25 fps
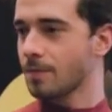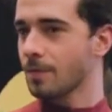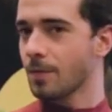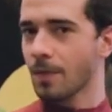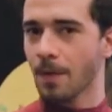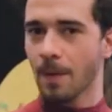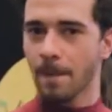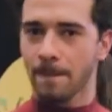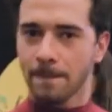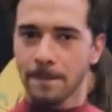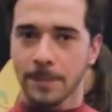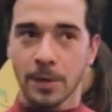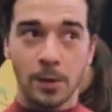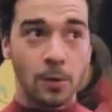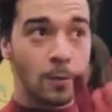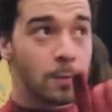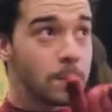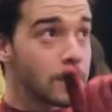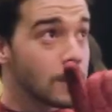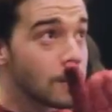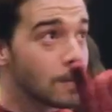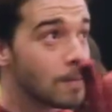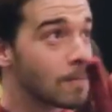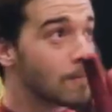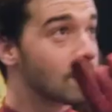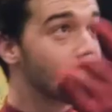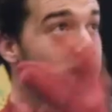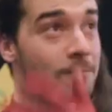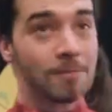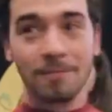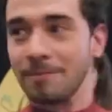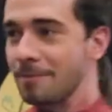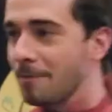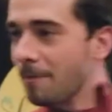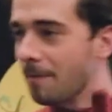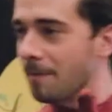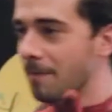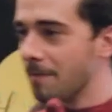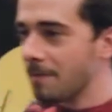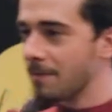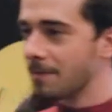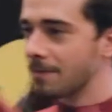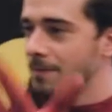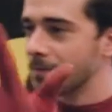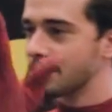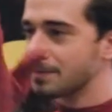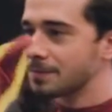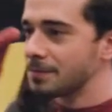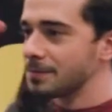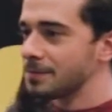is Spider-Man. And that's just,
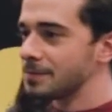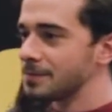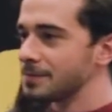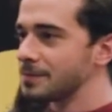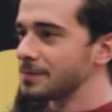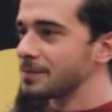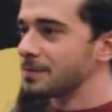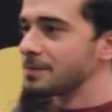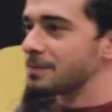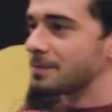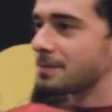it, it's a